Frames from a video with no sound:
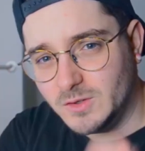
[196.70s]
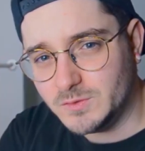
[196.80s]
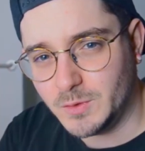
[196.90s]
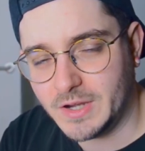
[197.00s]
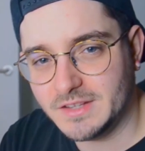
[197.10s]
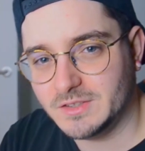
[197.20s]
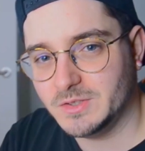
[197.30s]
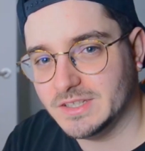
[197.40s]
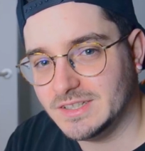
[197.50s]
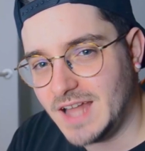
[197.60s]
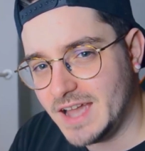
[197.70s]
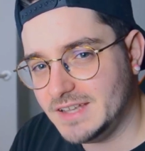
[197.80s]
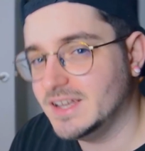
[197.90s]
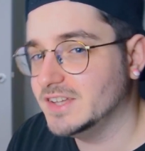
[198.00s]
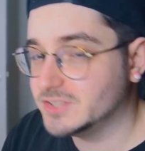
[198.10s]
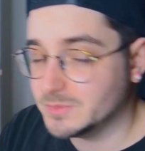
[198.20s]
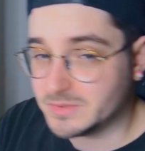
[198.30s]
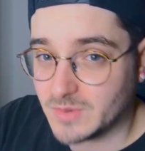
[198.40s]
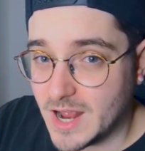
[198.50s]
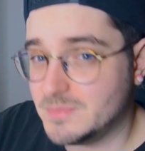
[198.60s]
don't forget to hit like,
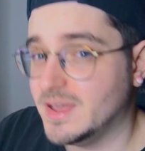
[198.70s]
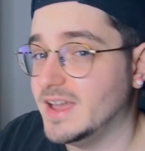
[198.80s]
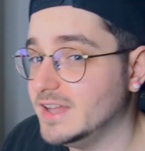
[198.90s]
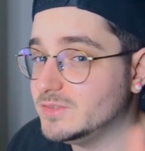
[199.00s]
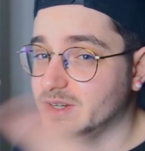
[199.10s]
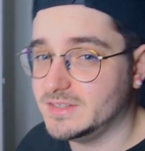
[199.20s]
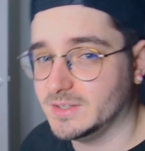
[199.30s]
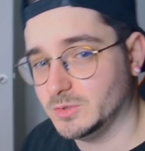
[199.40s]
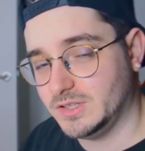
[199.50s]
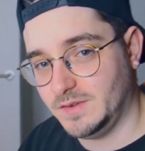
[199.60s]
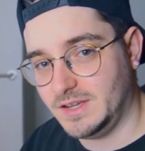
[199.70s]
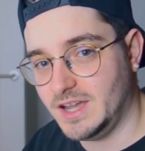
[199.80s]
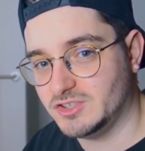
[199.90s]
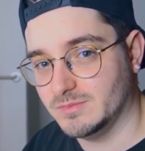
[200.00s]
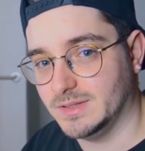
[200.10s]
subscribe and ring the notification